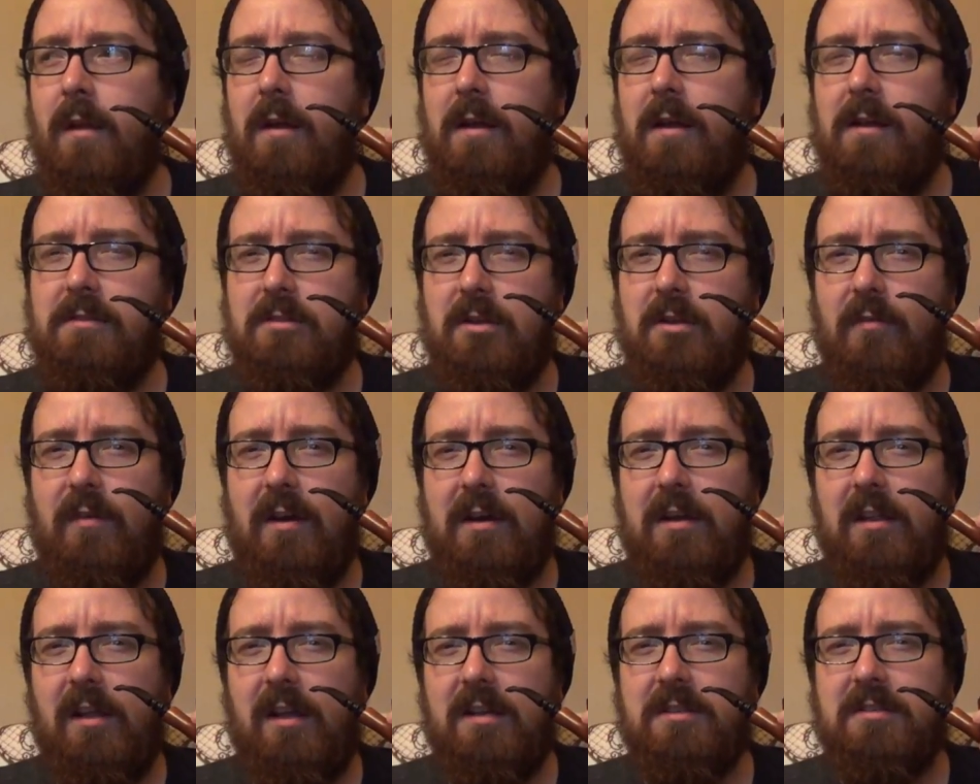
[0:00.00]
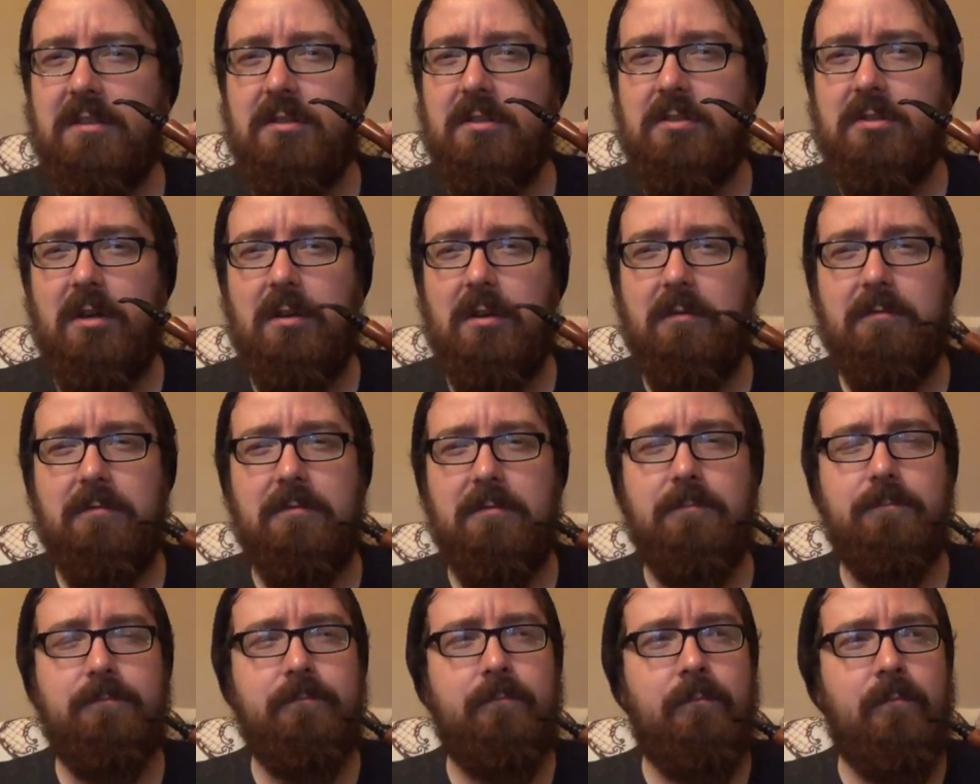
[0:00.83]
It's got that classic sort
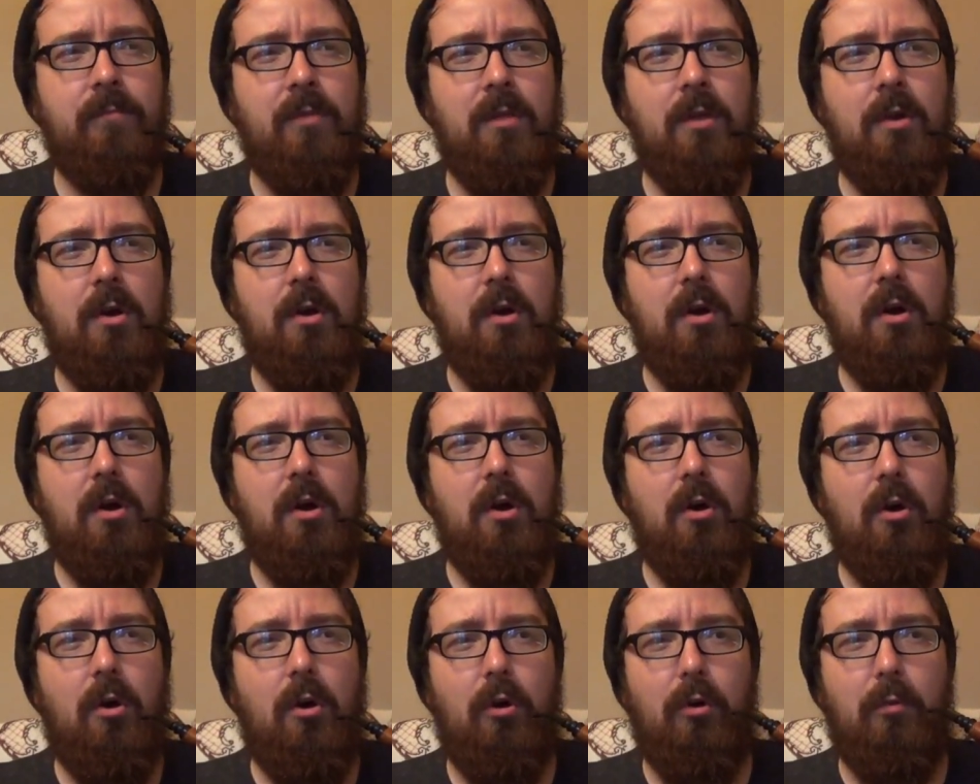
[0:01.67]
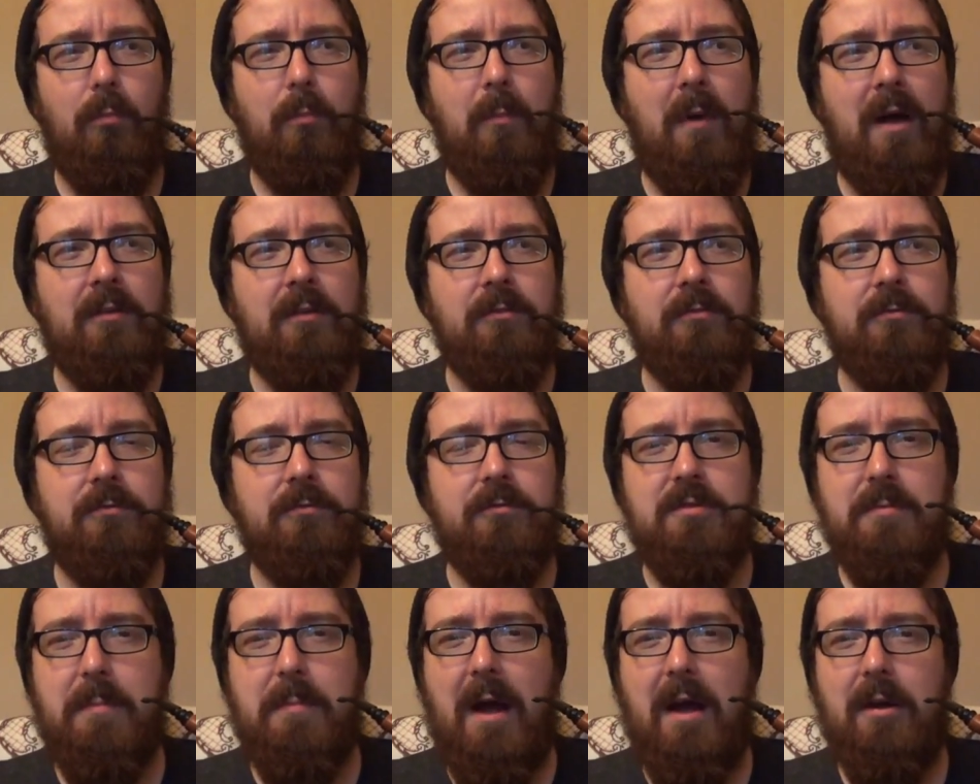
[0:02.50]
of old man
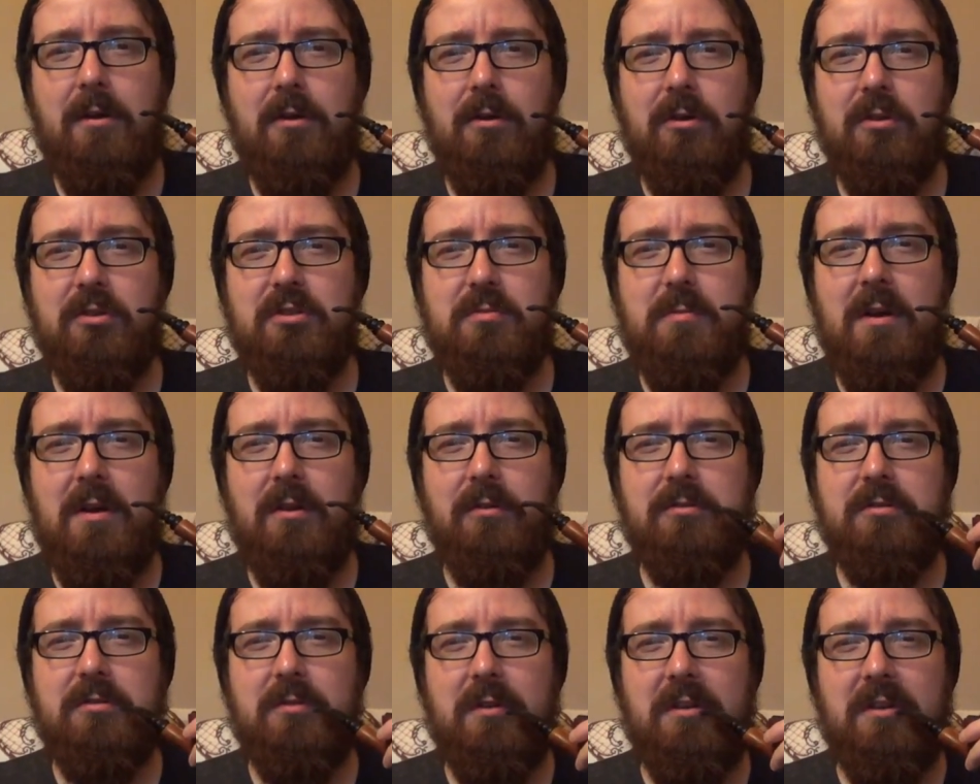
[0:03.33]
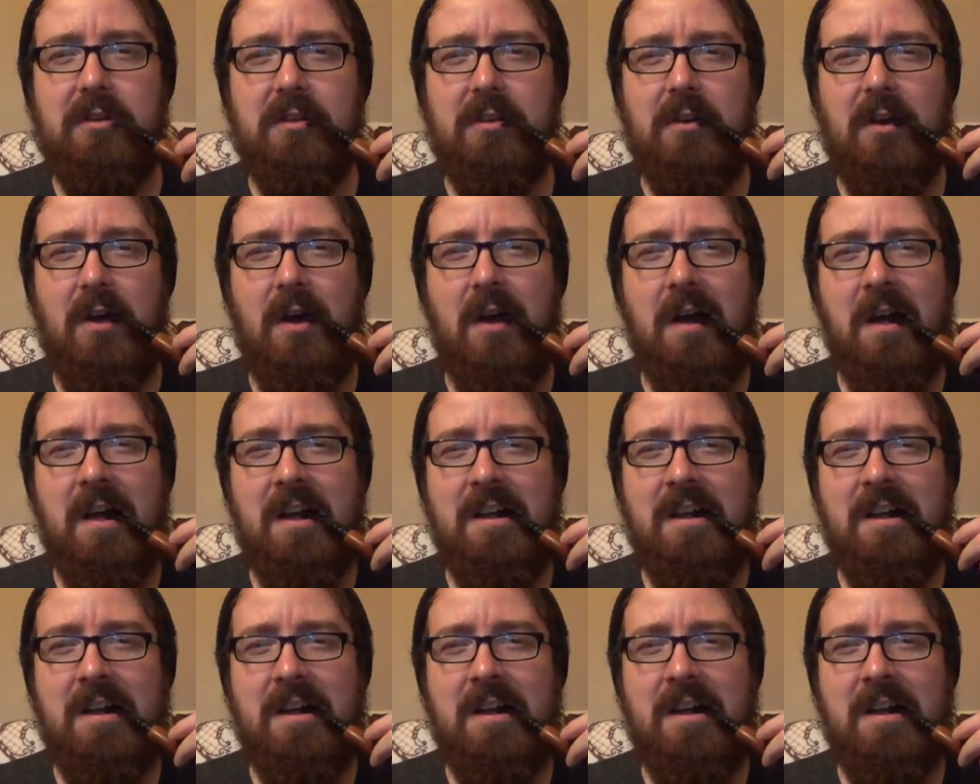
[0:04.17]
tobacco smell to it, you know.